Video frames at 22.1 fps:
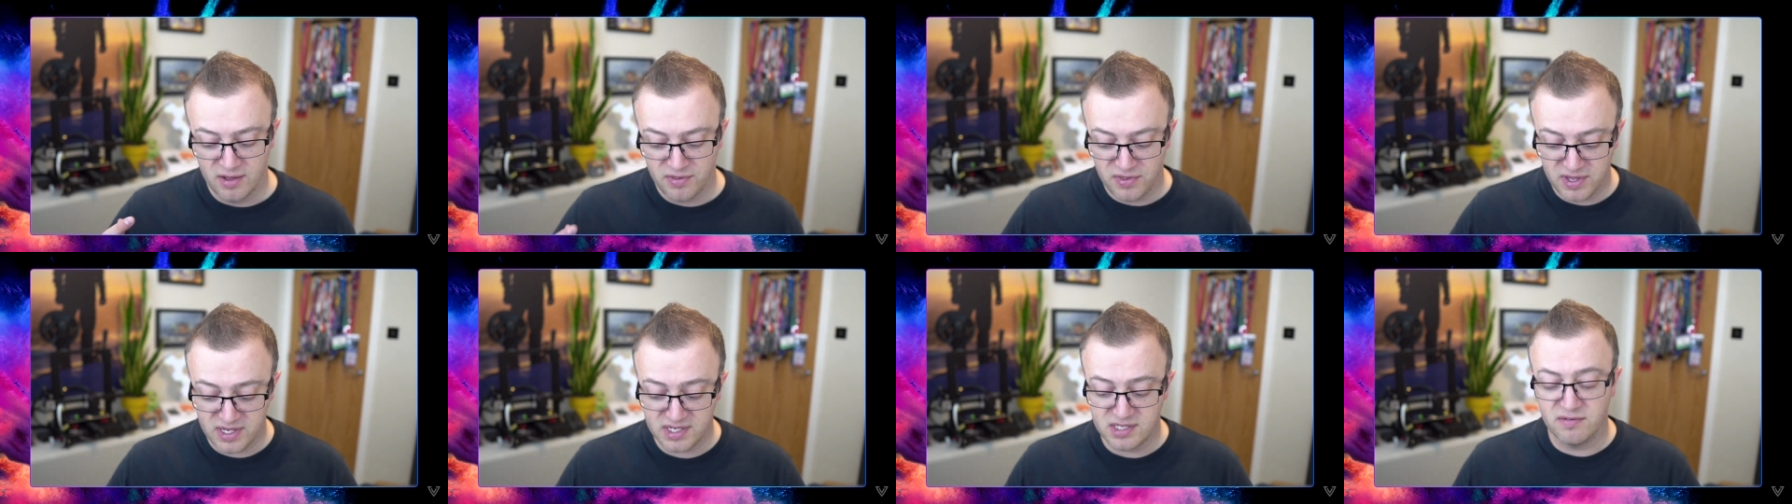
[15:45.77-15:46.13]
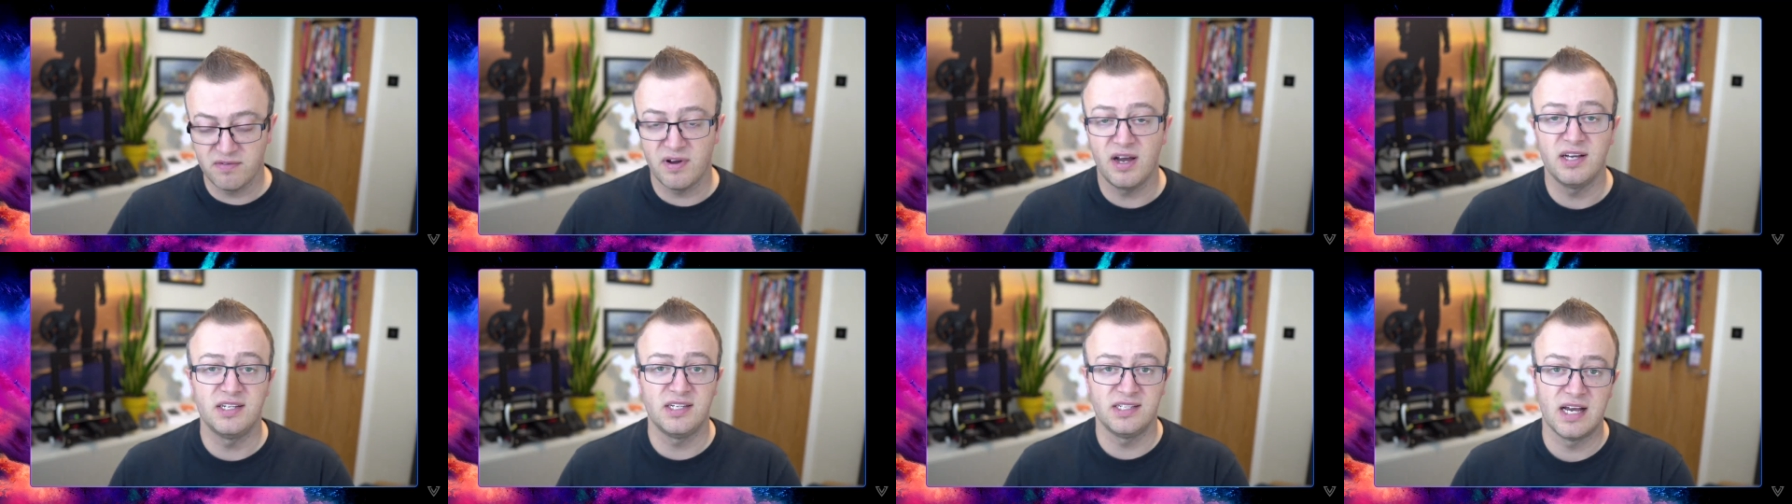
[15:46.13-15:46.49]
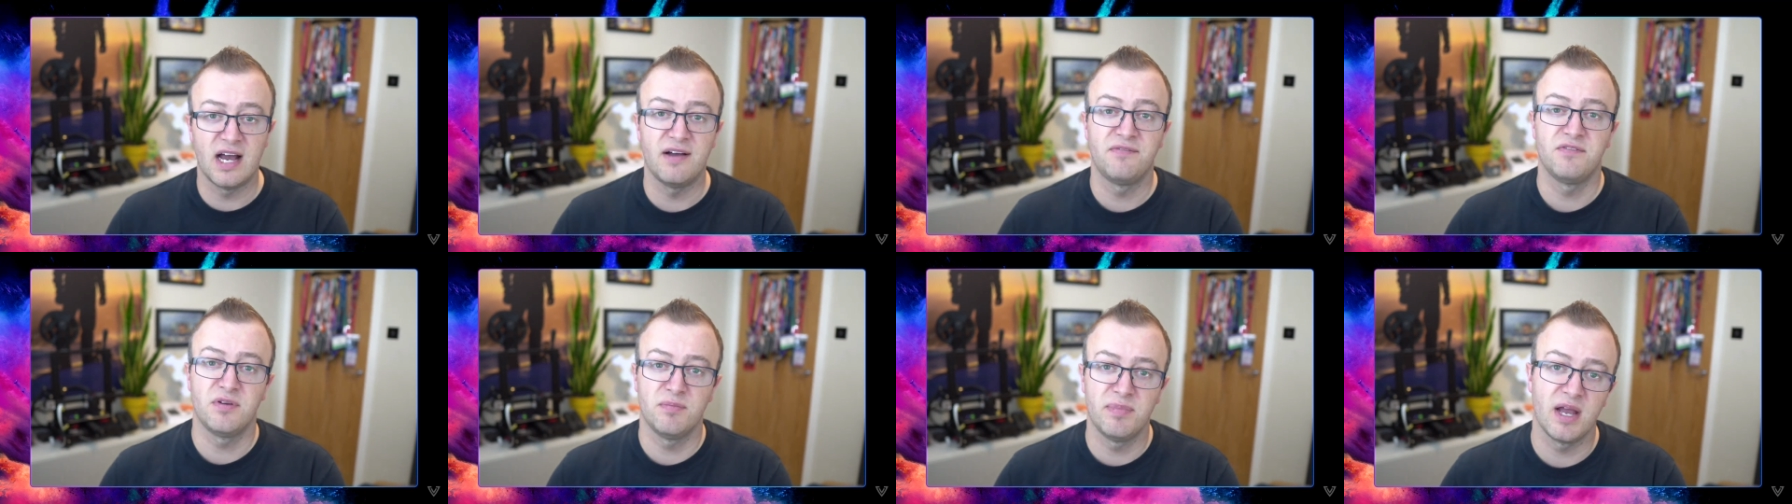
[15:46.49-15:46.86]
These devices
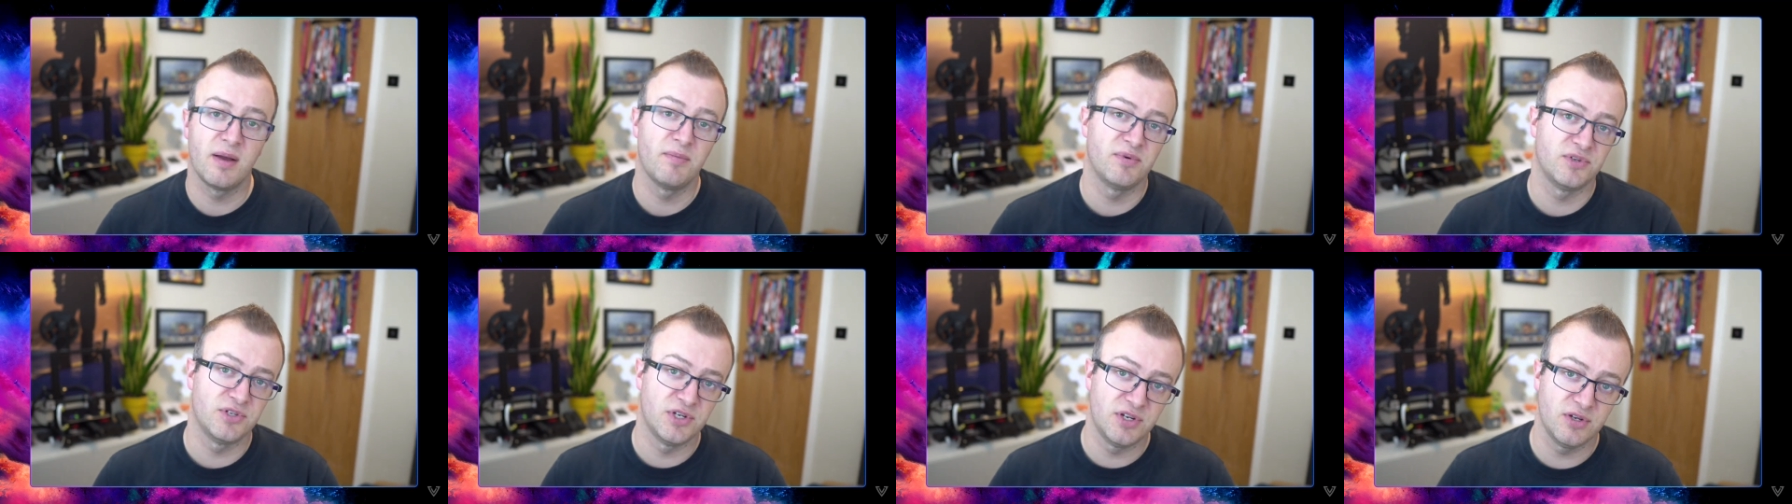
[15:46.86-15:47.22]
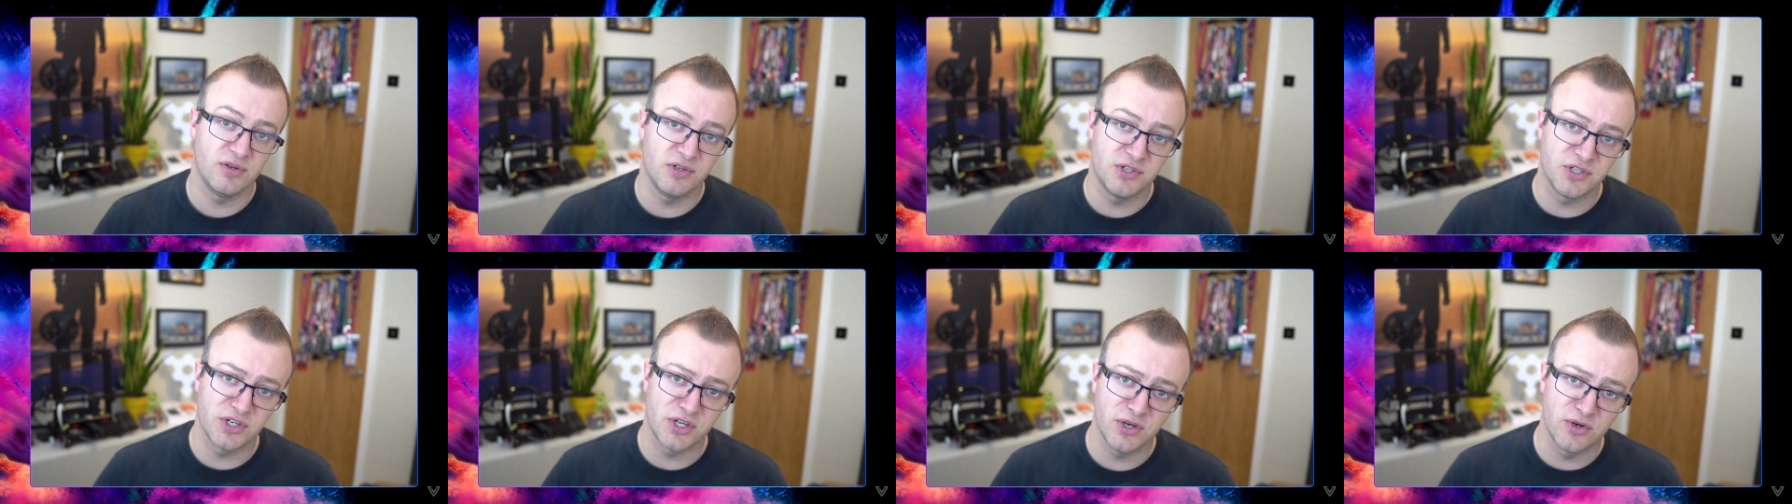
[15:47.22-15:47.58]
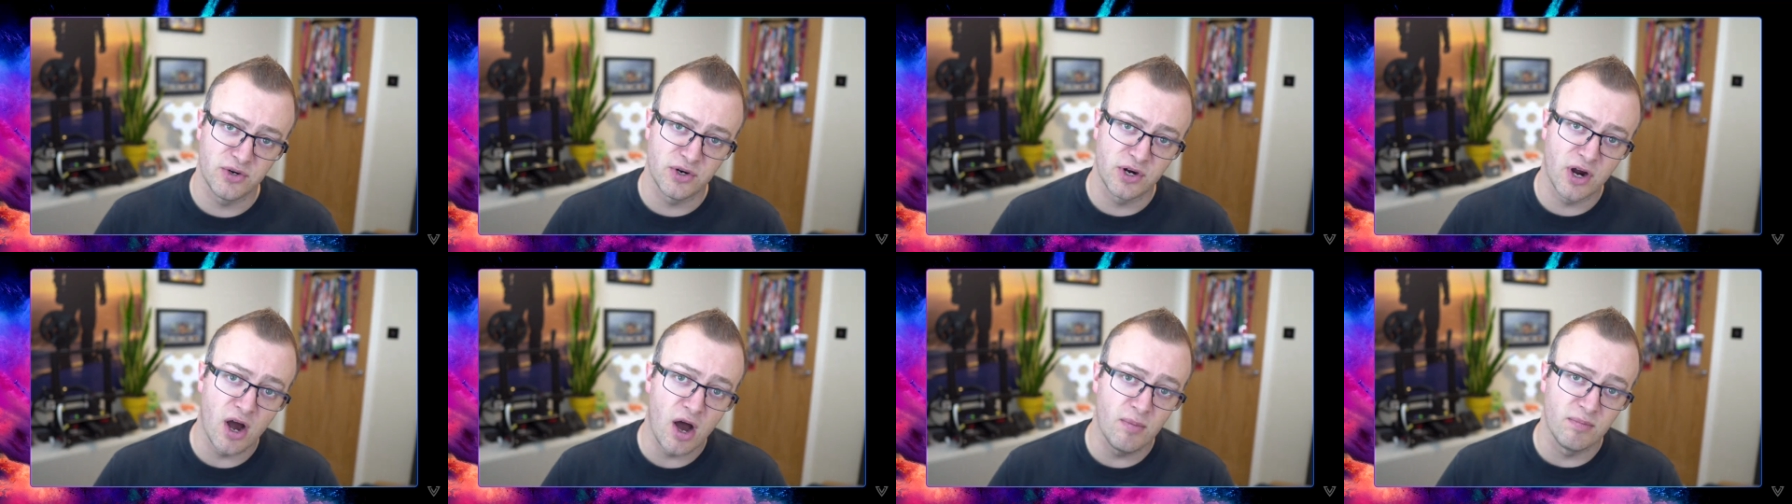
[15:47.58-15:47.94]
have to be able to do
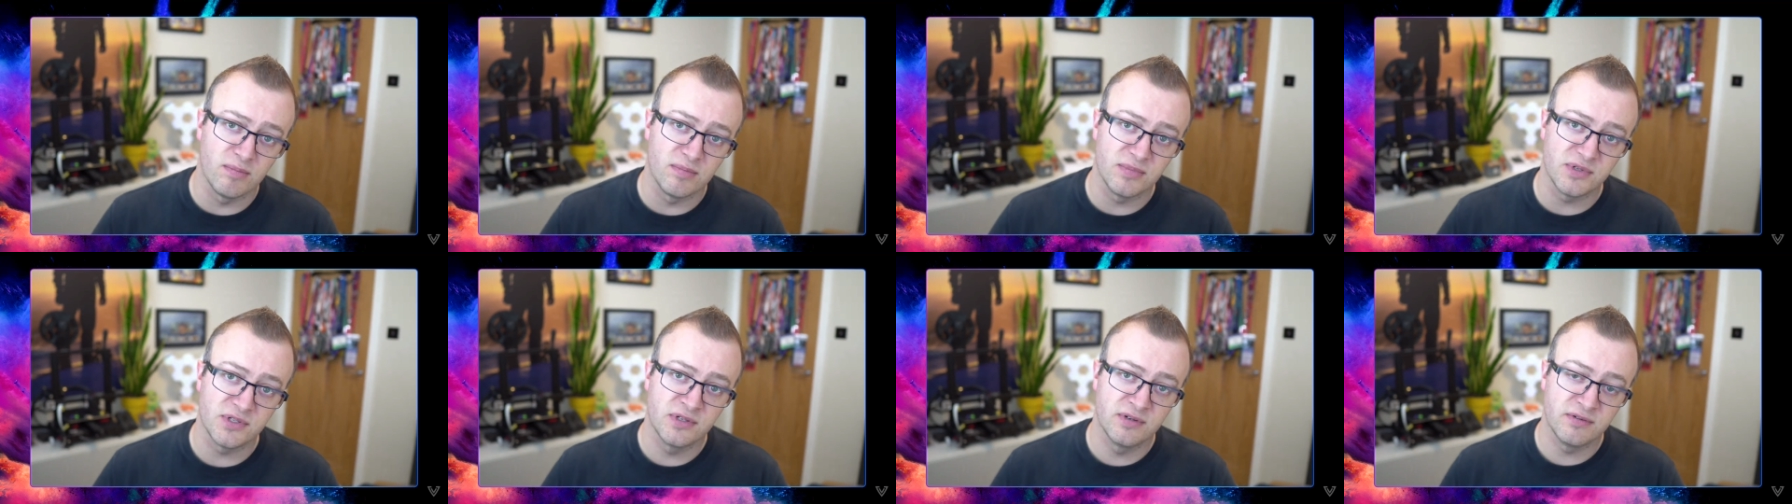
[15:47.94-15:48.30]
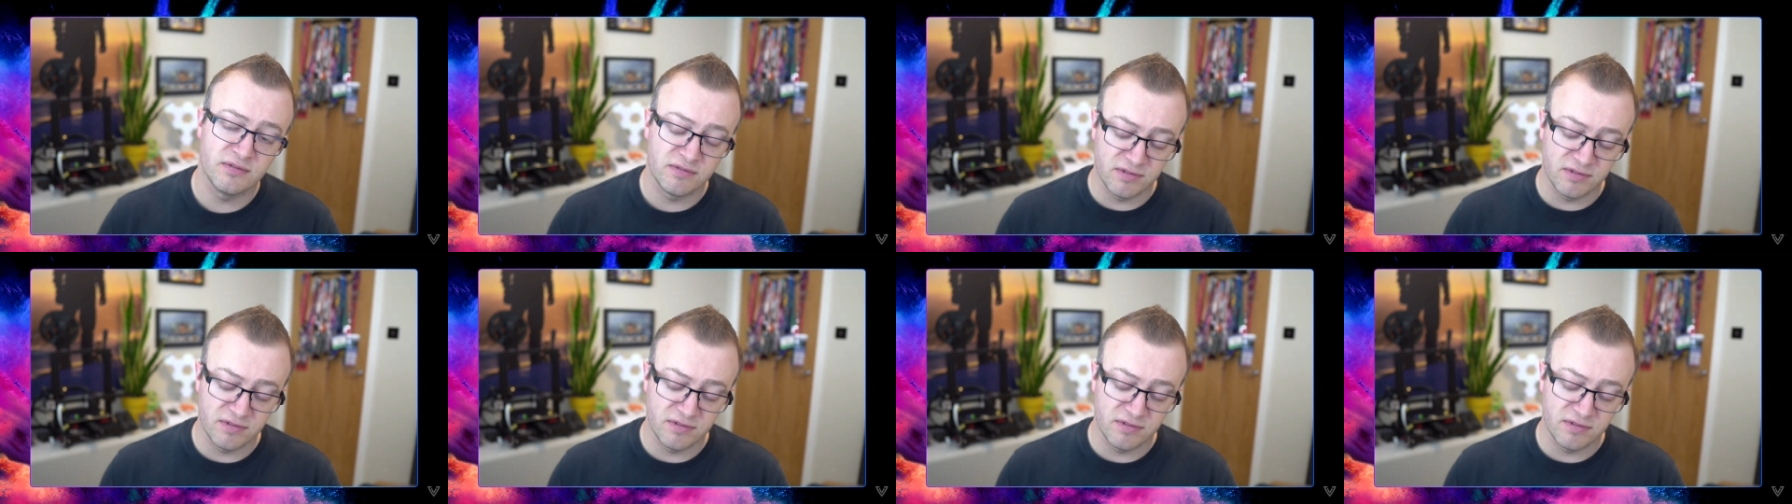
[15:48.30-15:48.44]
secure comms.